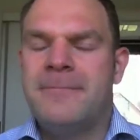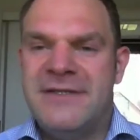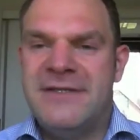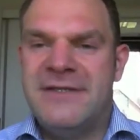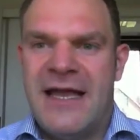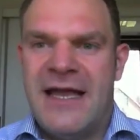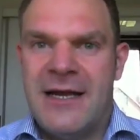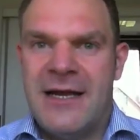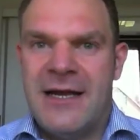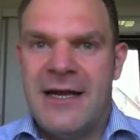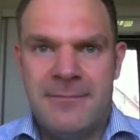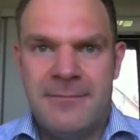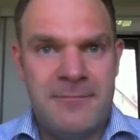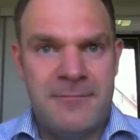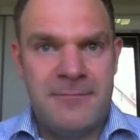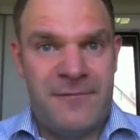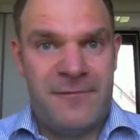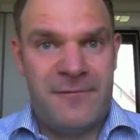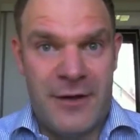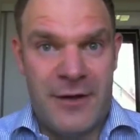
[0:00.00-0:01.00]
data
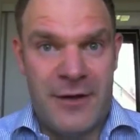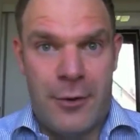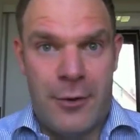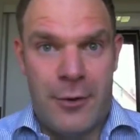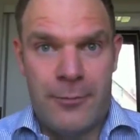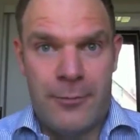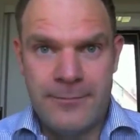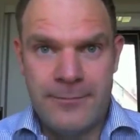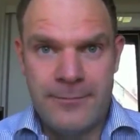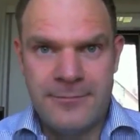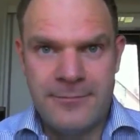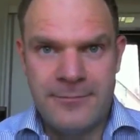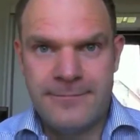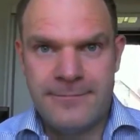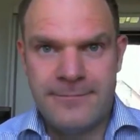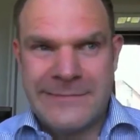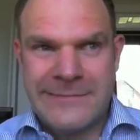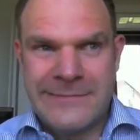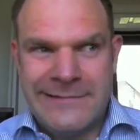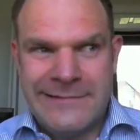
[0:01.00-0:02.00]
flow.
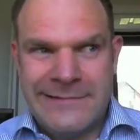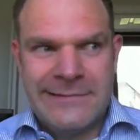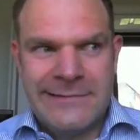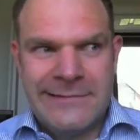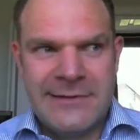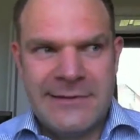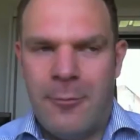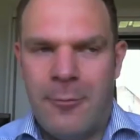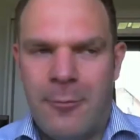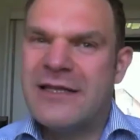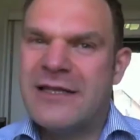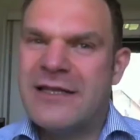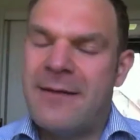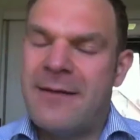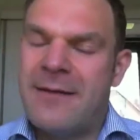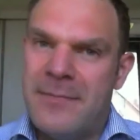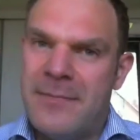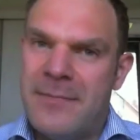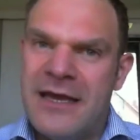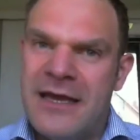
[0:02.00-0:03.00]
And what does
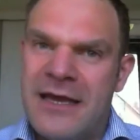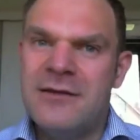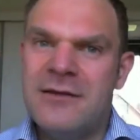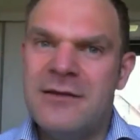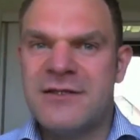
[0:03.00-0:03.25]
that mean?